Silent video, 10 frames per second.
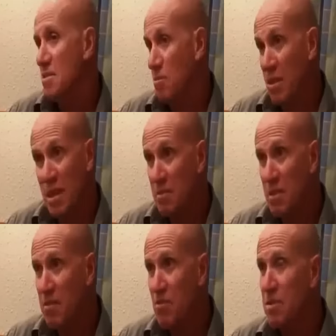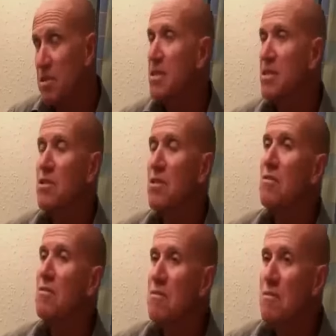I spoke Arabic fluently,
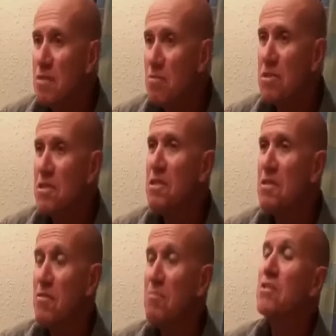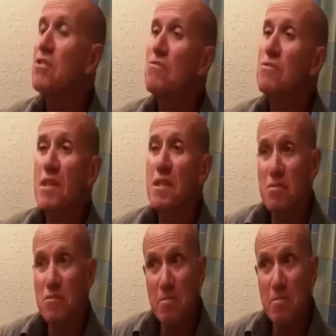so it was easy for me in those days.